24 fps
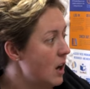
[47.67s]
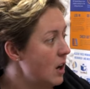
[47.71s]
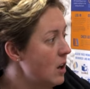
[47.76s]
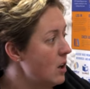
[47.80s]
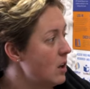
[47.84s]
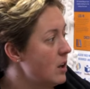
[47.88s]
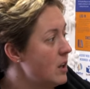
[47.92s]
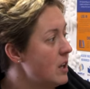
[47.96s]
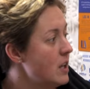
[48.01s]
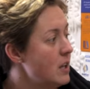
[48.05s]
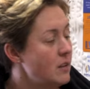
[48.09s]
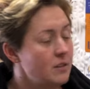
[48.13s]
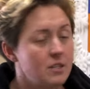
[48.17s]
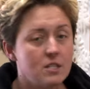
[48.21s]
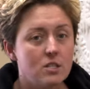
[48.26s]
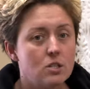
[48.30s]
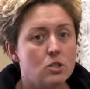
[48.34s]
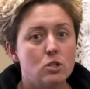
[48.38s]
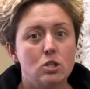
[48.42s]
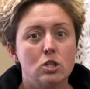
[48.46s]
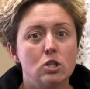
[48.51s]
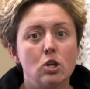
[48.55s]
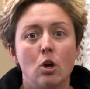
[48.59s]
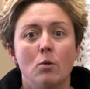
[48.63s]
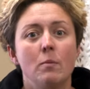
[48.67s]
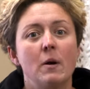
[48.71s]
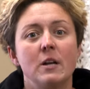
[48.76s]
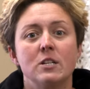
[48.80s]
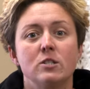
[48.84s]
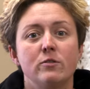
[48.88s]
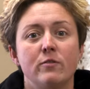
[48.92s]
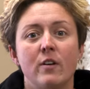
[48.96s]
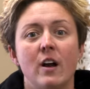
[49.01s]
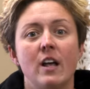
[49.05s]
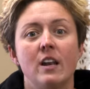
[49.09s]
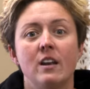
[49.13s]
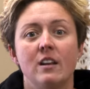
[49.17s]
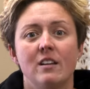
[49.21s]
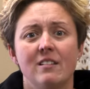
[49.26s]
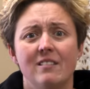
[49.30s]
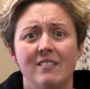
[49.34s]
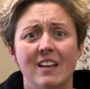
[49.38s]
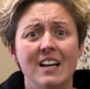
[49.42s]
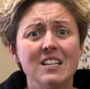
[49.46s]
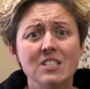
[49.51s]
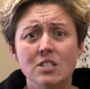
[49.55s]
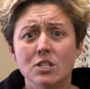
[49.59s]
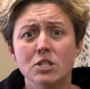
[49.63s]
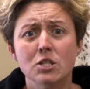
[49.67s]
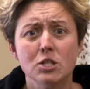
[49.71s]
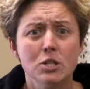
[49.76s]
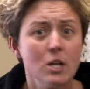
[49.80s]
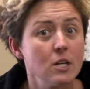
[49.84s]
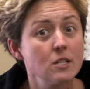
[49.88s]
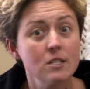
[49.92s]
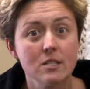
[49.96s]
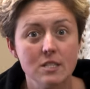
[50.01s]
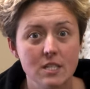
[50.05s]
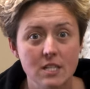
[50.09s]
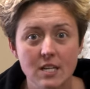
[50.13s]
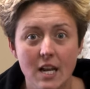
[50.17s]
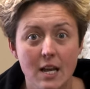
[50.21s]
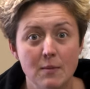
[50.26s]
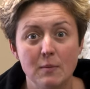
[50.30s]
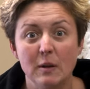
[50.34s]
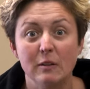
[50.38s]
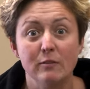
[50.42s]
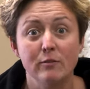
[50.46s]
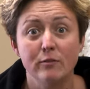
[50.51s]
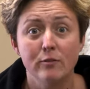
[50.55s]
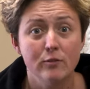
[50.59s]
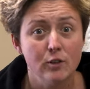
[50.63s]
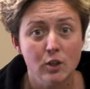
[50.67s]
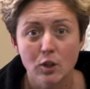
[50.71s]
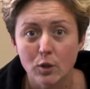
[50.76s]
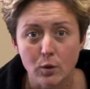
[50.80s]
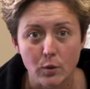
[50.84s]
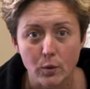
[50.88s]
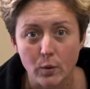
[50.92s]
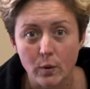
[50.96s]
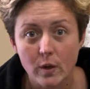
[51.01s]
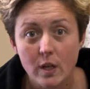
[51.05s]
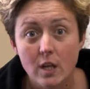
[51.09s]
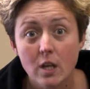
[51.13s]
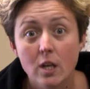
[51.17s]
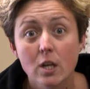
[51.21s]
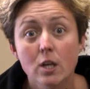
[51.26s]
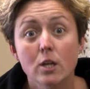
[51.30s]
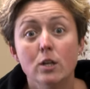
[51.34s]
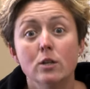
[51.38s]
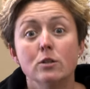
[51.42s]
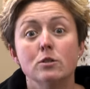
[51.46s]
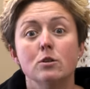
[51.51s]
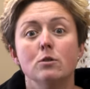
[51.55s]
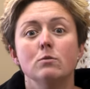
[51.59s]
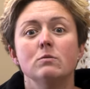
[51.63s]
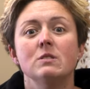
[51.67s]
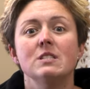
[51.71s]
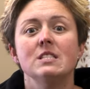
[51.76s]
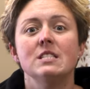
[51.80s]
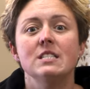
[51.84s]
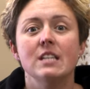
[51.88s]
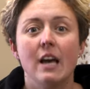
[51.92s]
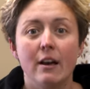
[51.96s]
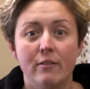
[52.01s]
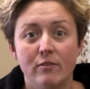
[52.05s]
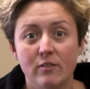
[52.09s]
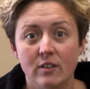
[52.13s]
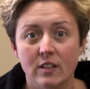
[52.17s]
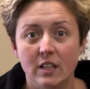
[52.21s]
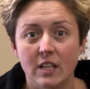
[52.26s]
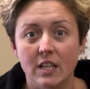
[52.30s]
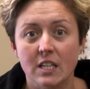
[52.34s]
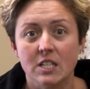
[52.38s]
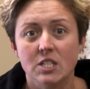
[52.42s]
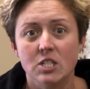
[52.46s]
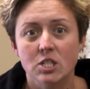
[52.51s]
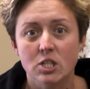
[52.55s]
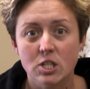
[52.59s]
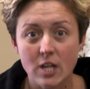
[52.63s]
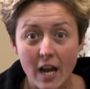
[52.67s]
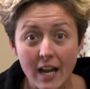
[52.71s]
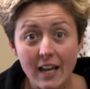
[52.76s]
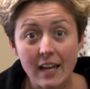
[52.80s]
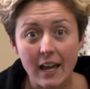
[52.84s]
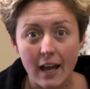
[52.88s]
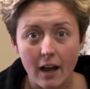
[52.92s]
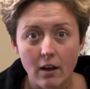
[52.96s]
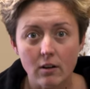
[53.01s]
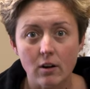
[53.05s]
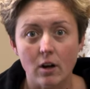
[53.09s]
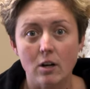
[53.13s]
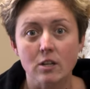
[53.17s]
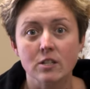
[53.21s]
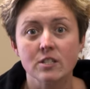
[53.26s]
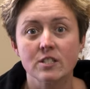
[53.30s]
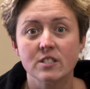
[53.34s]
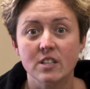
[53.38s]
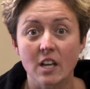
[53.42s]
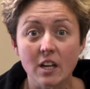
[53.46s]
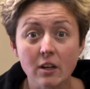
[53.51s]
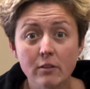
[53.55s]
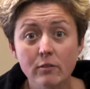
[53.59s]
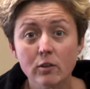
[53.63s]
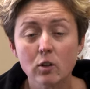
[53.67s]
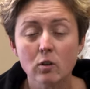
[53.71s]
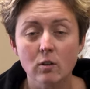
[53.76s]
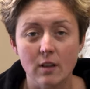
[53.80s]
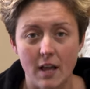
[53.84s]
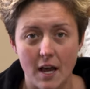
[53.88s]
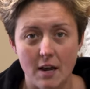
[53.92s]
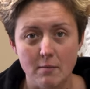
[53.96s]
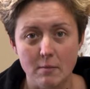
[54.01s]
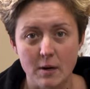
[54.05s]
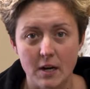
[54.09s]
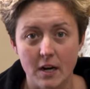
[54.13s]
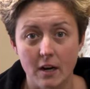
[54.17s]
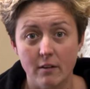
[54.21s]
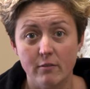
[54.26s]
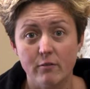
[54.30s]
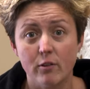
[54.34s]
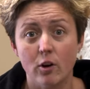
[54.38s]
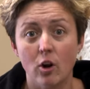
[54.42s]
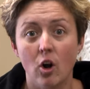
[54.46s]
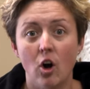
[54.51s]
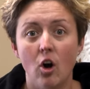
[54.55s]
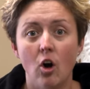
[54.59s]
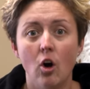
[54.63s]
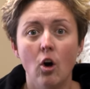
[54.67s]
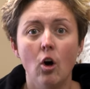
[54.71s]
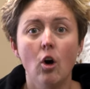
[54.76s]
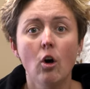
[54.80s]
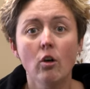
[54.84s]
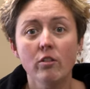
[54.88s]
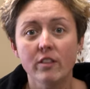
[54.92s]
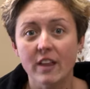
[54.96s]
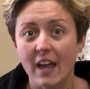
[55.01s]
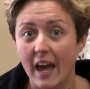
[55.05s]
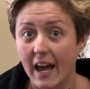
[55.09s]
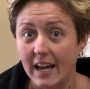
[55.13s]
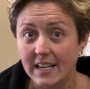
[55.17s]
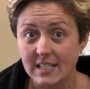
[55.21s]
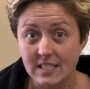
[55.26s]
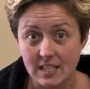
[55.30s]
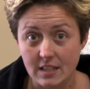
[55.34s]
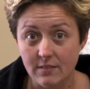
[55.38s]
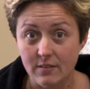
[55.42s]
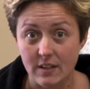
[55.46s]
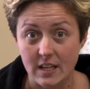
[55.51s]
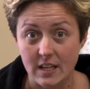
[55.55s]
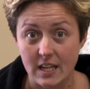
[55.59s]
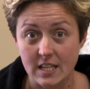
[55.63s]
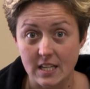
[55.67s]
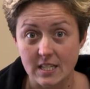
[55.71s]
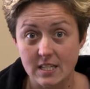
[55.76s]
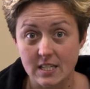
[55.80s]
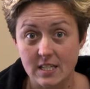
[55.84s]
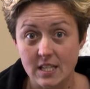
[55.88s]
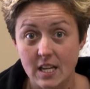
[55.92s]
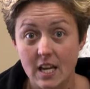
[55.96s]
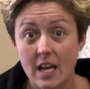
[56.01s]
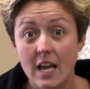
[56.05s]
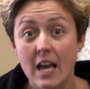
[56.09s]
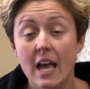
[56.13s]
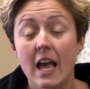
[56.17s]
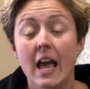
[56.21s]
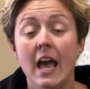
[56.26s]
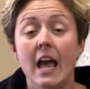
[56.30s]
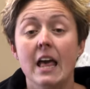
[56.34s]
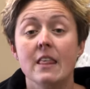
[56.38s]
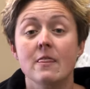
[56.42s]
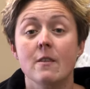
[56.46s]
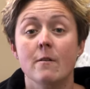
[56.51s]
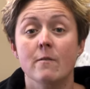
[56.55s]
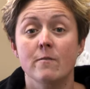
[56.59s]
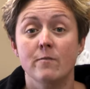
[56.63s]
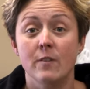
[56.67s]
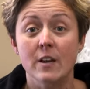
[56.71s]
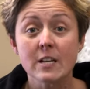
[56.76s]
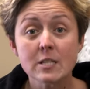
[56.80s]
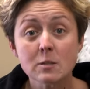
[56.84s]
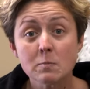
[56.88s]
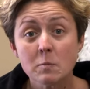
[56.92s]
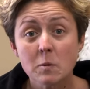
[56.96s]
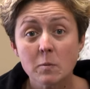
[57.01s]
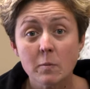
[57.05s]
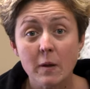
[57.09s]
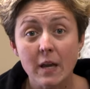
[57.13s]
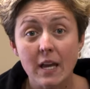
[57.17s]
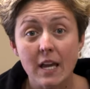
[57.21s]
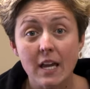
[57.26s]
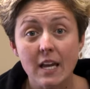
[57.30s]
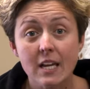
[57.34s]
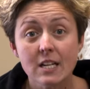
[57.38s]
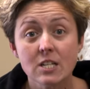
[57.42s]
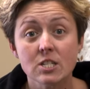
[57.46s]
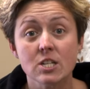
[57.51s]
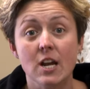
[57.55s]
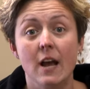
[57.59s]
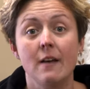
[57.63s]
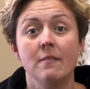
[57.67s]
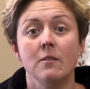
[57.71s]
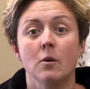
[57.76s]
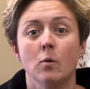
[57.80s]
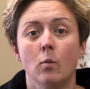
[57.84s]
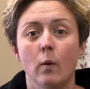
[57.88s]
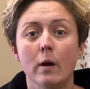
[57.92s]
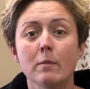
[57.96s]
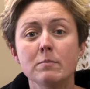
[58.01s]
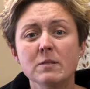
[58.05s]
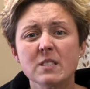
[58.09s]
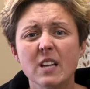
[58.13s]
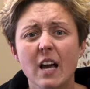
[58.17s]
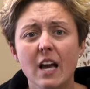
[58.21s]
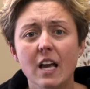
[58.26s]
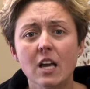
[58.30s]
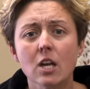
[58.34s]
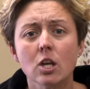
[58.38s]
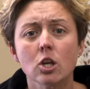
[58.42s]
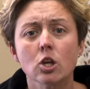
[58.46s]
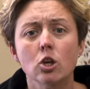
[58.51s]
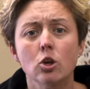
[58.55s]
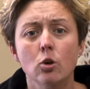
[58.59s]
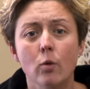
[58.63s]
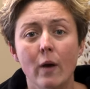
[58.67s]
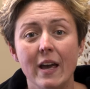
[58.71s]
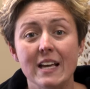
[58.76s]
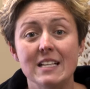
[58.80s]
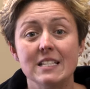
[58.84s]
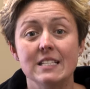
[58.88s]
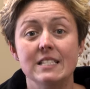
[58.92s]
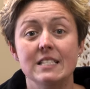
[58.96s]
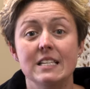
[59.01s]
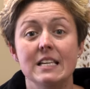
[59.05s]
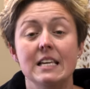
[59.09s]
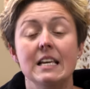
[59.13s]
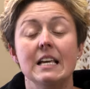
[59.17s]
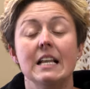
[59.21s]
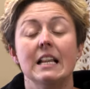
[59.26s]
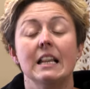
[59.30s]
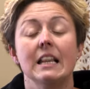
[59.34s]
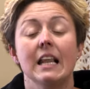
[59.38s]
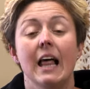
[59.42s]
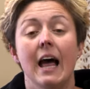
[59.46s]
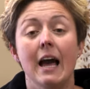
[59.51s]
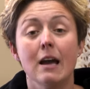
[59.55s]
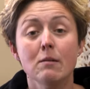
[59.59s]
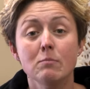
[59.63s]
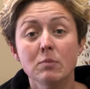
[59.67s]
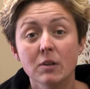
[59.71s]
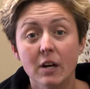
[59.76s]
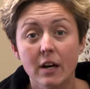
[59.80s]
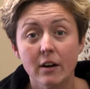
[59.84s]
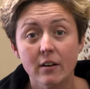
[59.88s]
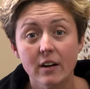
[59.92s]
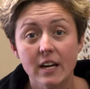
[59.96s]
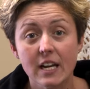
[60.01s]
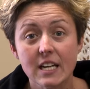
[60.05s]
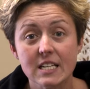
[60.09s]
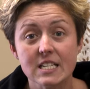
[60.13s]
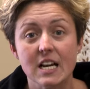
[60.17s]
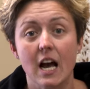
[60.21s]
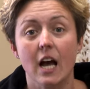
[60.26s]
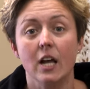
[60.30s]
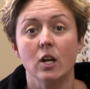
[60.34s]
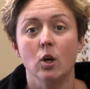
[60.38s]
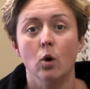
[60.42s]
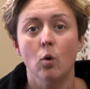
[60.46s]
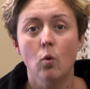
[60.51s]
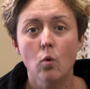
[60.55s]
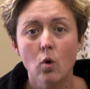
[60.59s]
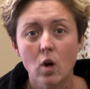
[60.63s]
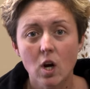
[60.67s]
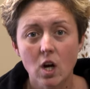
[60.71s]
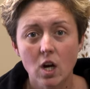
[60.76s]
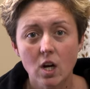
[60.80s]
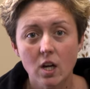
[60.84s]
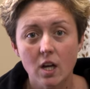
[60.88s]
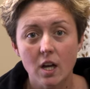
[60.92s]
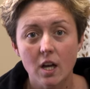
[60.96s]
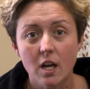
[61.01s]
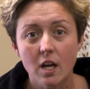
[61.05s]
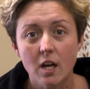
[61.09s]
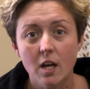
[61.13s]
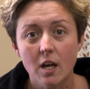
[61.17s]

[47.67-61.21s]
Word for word: Oh, this is so much fun. That's just to name a few. So definitely check out our Centreville Library for all the activities their Facebook page, and their website, qaclibrary.org.